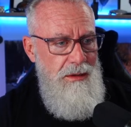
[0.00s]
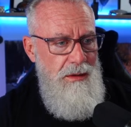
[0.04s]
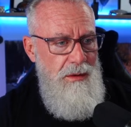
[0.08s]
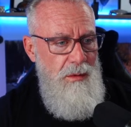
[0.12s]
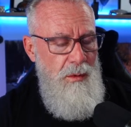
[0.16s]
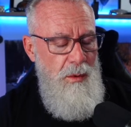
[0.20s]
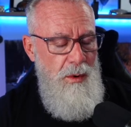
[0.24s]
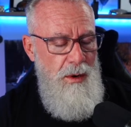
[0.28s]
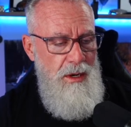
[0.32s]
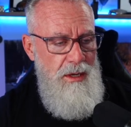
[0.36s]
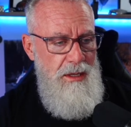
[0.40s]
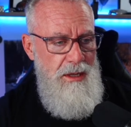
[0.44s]

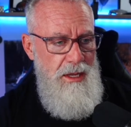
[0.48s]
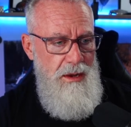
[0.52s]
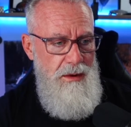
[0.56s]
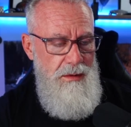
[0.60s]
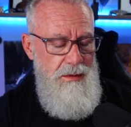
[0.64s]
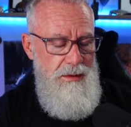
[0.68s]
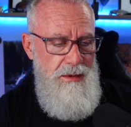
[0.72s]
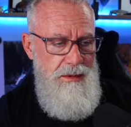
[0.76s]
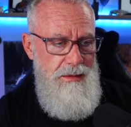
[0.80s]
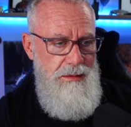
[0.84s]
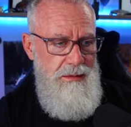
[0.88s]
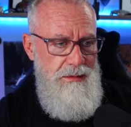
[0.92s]

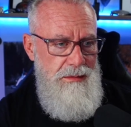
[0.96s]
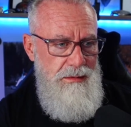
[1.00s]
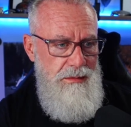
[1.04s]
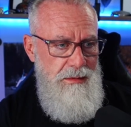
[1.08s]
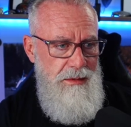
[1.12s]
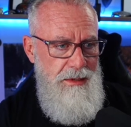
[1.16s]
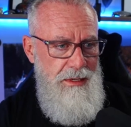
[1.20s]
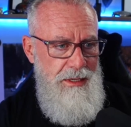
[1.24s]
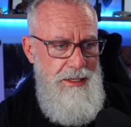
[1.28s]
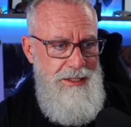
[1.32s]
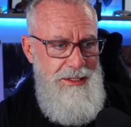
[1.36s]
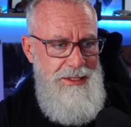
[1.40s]
workload,
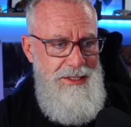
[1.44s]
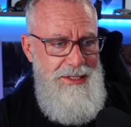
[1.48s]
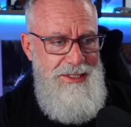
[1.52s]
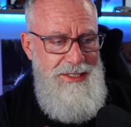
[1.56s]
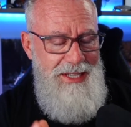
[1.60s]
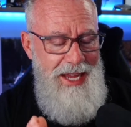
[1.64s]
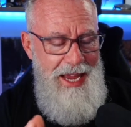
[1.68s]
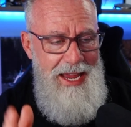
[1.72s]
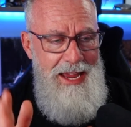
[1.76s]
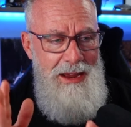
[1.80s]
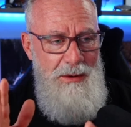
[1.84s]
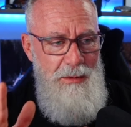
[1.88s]

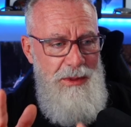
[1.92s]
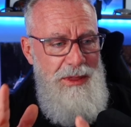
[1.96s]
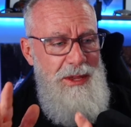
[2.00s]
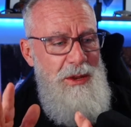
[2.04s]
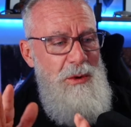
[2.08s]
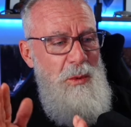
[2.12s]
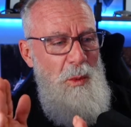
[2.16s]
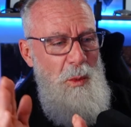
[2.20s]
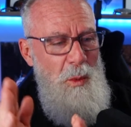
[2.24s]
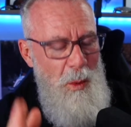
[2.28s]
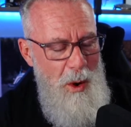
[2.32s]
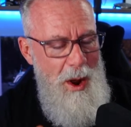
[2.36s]
staying
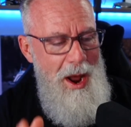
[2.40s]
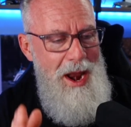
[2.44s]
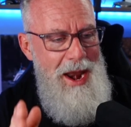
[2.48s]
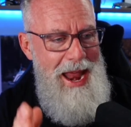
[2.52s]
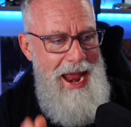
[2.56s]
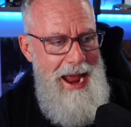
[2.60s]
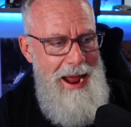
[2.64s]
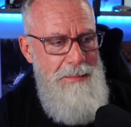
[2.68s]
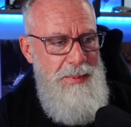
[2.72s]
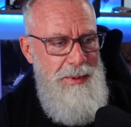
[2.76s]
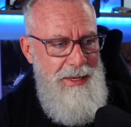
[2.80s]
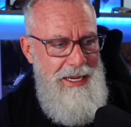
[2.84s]
within one
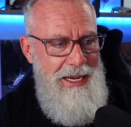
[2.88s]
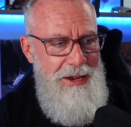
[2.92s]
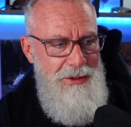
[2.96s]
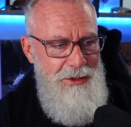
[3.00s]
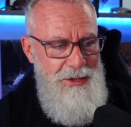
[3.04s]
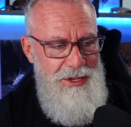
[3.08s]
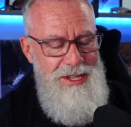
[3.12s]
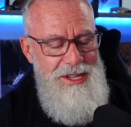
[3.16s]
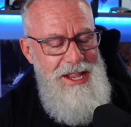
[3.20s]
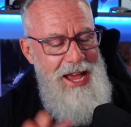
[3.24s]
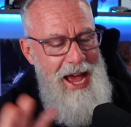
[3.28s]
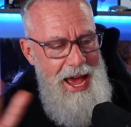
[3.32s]

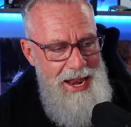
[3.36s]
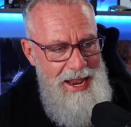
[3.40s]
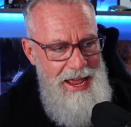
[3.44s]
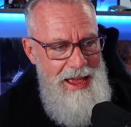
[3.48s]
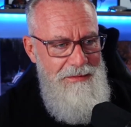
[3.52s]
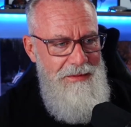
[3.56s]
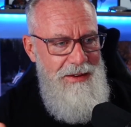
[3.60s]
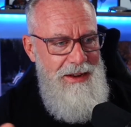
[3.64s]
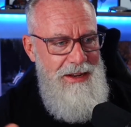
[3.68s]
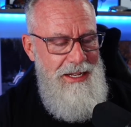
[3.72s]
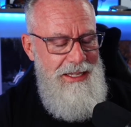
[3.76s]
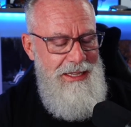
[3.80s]
application, not
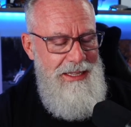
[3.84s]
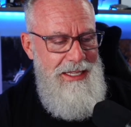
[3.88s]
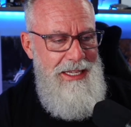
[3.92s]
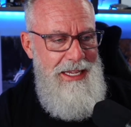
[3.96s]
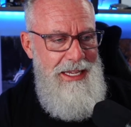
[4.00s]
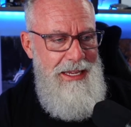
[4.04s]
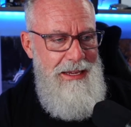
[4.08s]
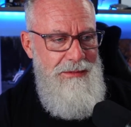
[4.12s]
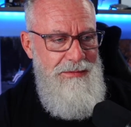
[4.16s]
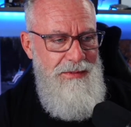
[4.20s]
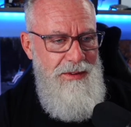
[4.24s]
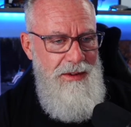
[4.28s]
having to
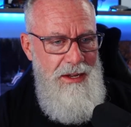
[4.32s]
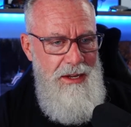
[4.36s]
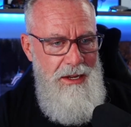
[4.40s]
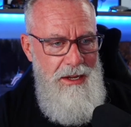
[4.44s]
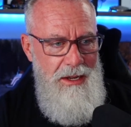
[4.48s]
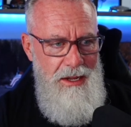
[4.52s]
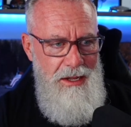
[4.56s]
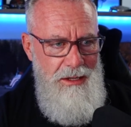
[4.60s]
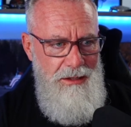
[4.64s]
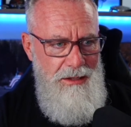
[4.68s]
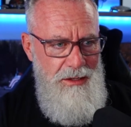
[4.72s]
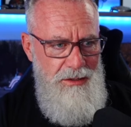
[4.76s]
leave
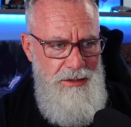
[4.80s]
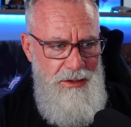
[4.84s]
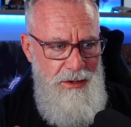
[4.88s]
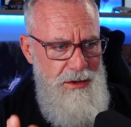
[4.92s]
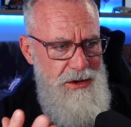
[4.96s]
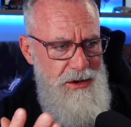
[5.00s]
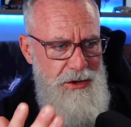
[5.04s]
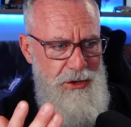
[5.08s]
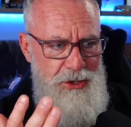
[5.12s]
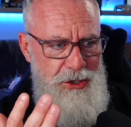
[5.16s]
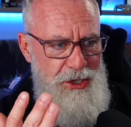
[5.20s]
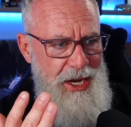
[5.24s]
to do
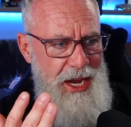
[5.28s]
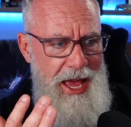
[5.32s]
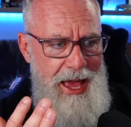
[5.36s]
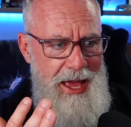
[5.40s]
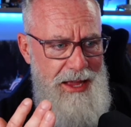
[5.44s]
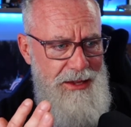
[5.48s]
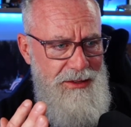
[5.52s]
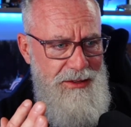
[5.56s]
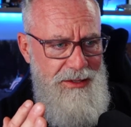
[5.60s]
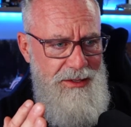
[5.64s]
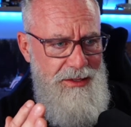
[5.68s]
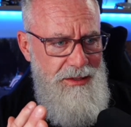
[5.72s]
your
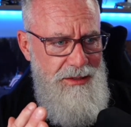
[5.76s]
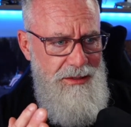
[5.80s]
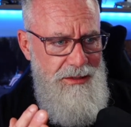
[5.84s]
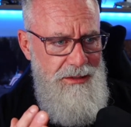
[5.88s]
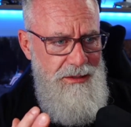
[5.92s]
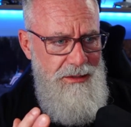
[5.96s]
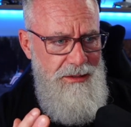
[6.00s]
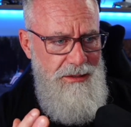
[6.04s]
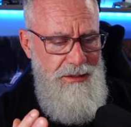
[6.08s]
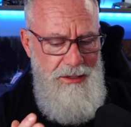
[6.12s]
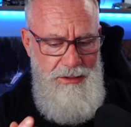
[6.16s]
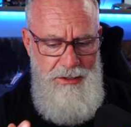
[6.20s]
chats,
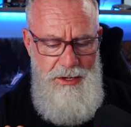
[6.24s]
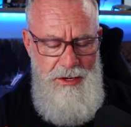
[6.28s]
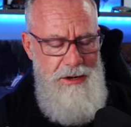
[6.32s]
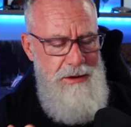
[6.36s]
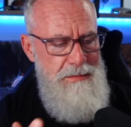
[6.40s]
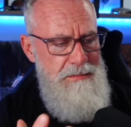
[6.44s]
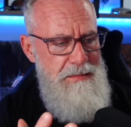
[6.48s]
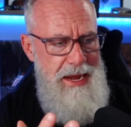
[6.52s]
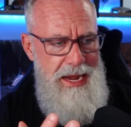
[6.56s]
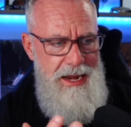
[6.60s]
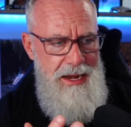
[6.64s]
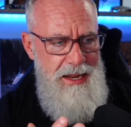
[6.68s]
to do your
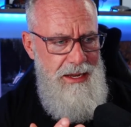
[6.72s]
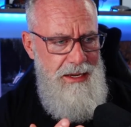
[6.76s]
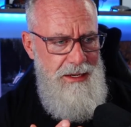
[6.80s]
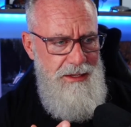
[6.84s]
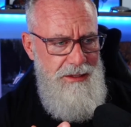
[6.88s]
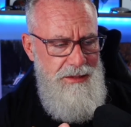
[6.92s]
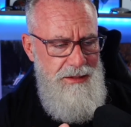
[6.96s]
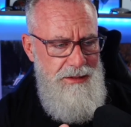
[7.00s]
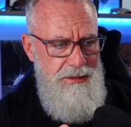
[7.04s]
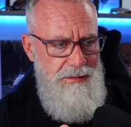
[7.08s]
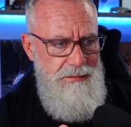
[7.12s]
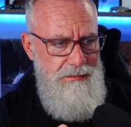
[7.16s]

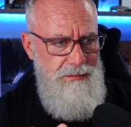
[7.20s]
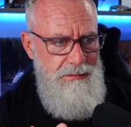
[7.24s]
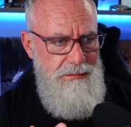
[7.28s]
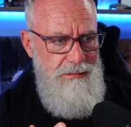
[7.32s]
meetings,